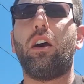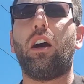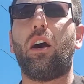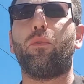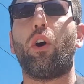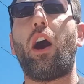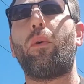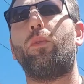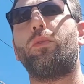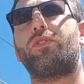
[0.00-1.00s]
Though I
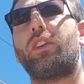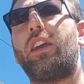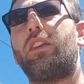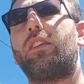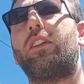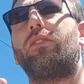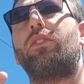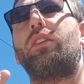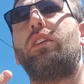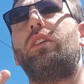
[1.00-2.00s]
will say that
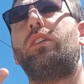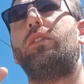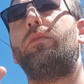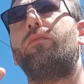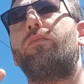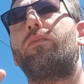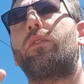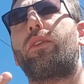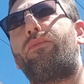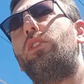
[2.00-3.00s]
the
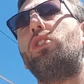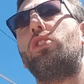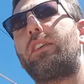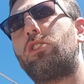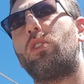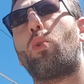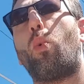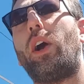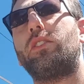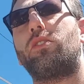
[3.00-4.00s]
finish is actually
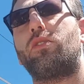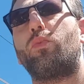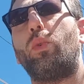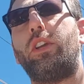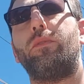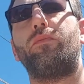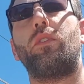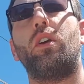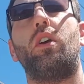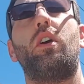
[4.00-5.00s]
quite sweet.
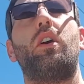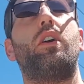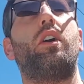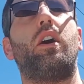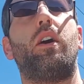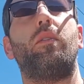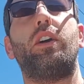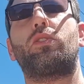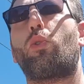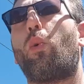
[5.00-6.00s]

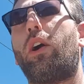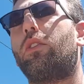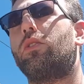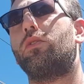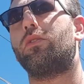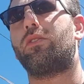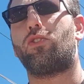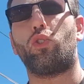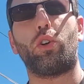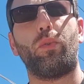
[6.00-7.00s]
It's quite
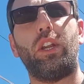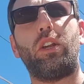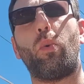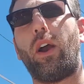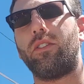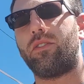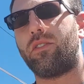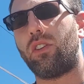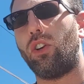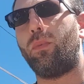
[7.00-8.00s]
sugary, quite
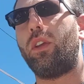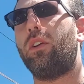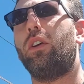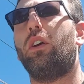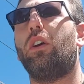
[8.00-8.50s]
syrupy.